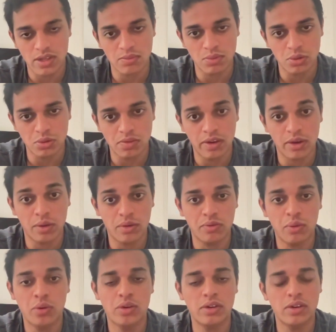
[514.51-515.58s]
Beautify going
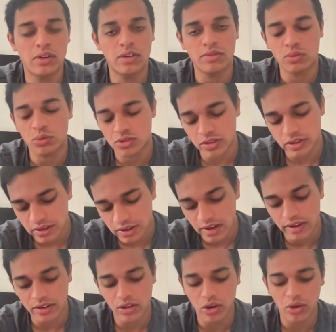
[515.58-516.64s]
forward, and unfortunately letting
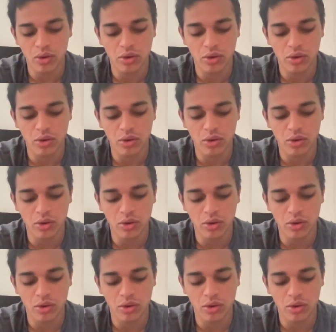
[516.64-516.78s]
go